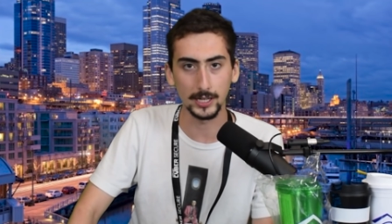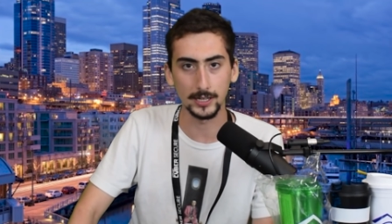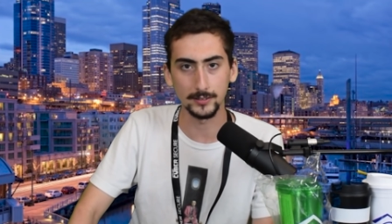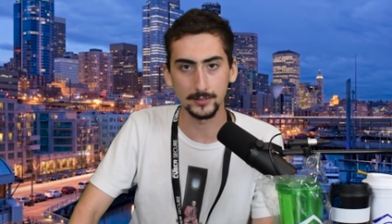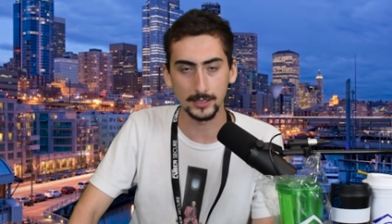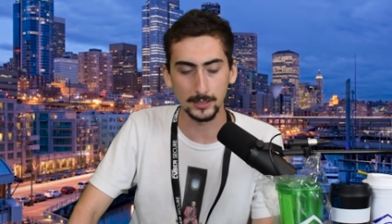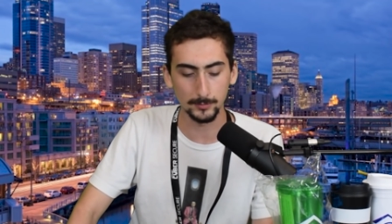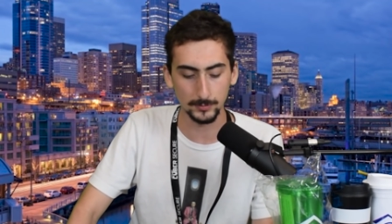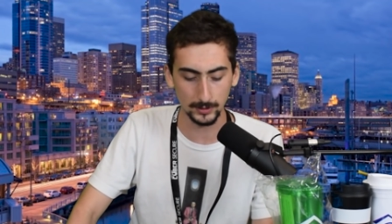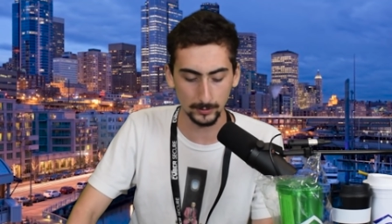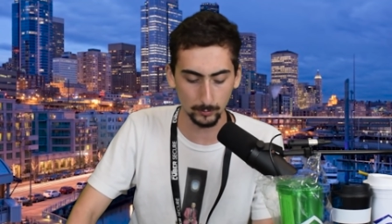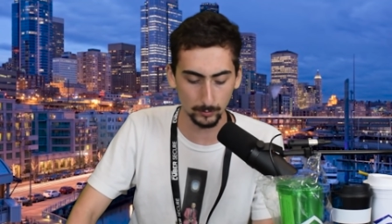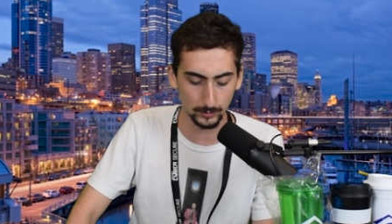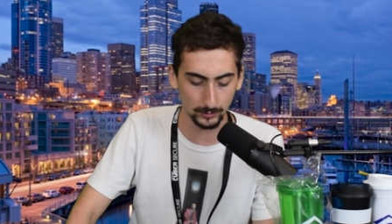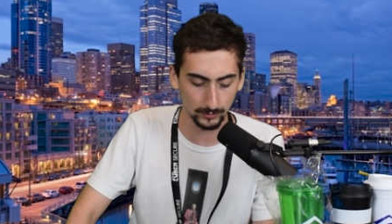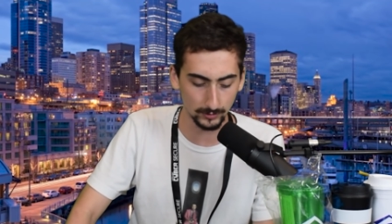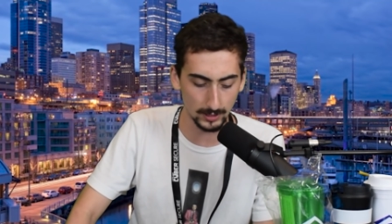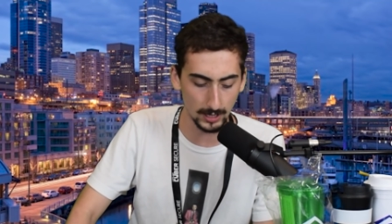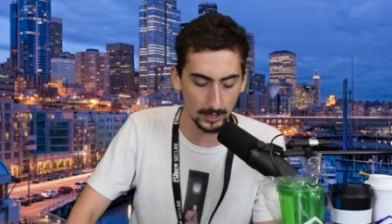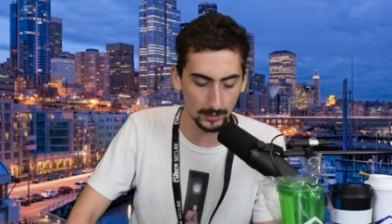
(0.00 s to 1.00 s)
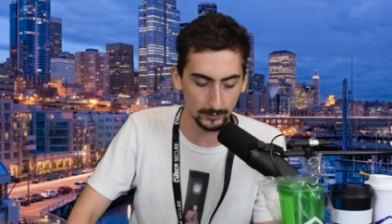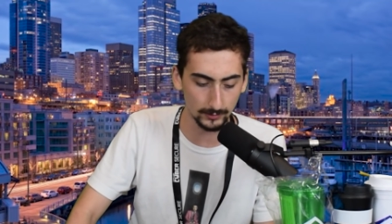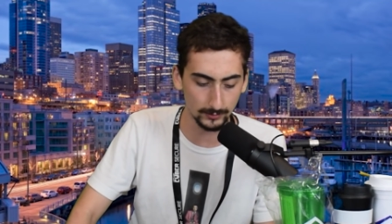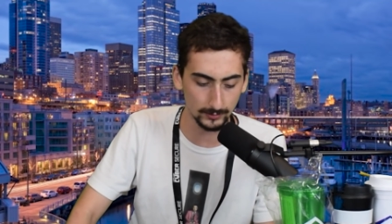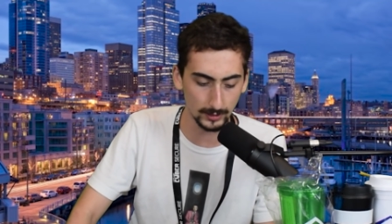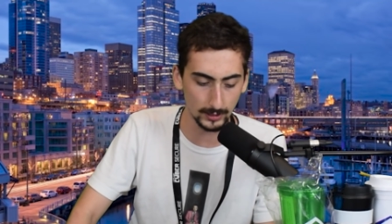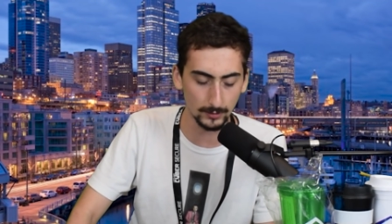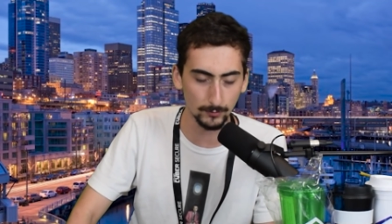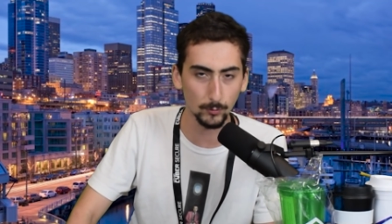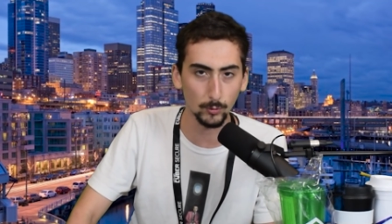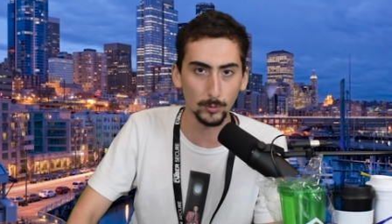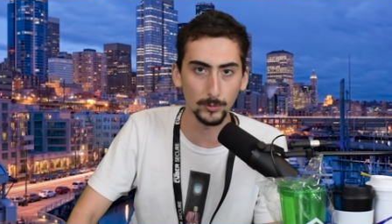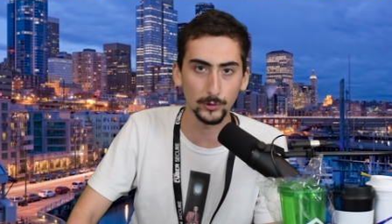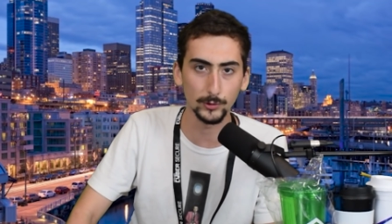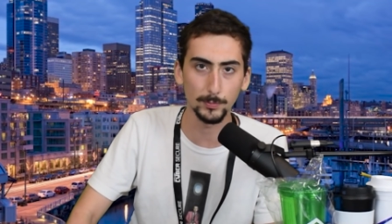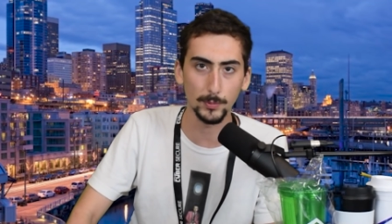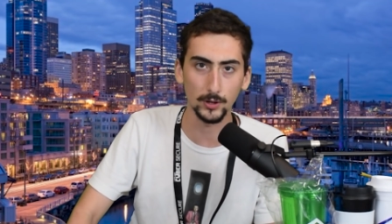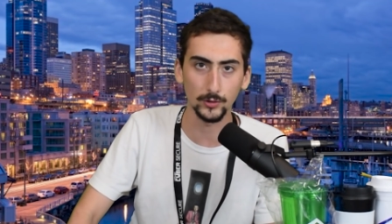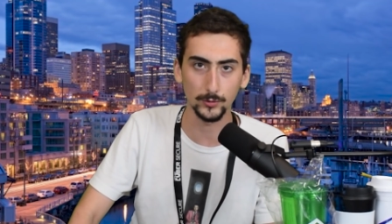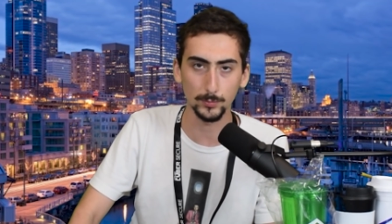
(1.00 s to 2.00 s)
I deemed it was not safe or
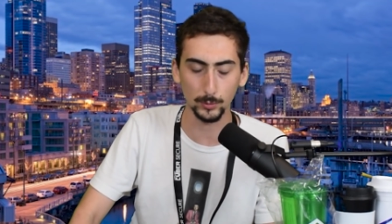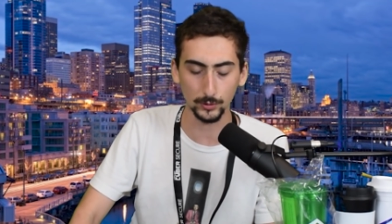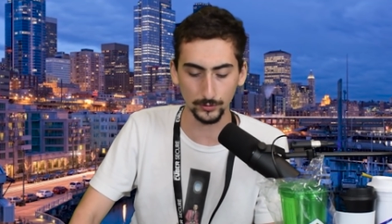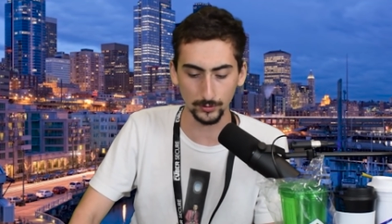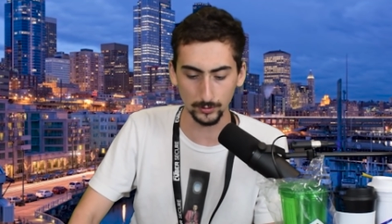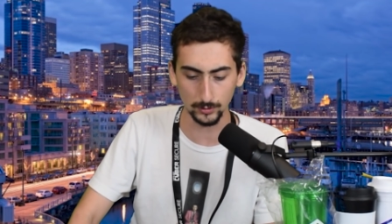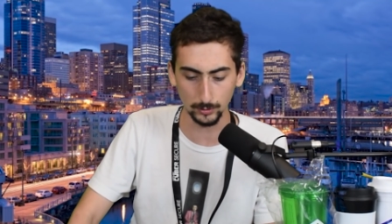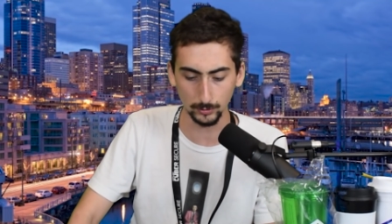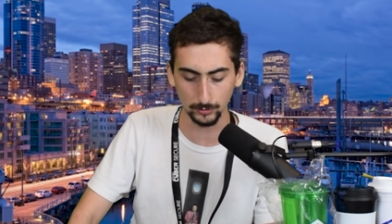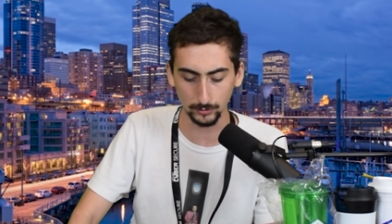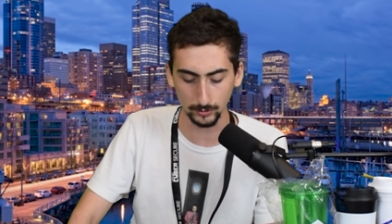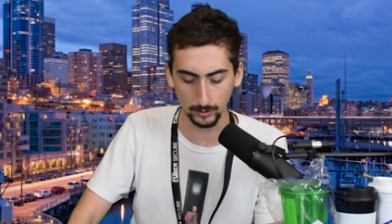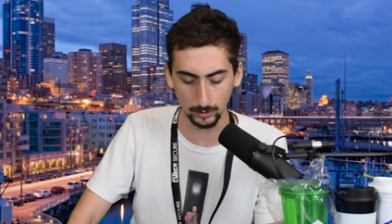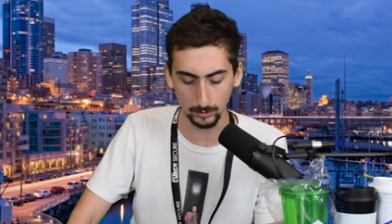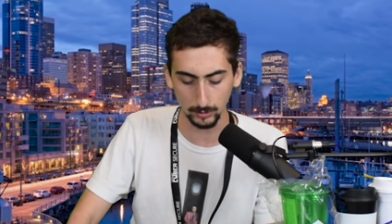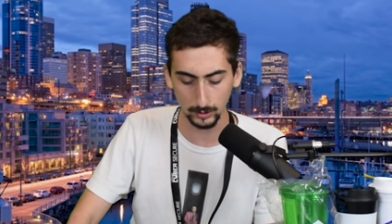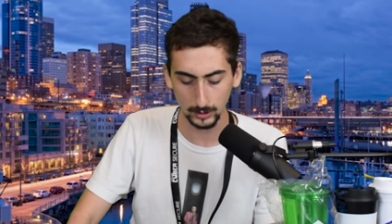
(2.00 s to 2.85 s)
responsible to do so.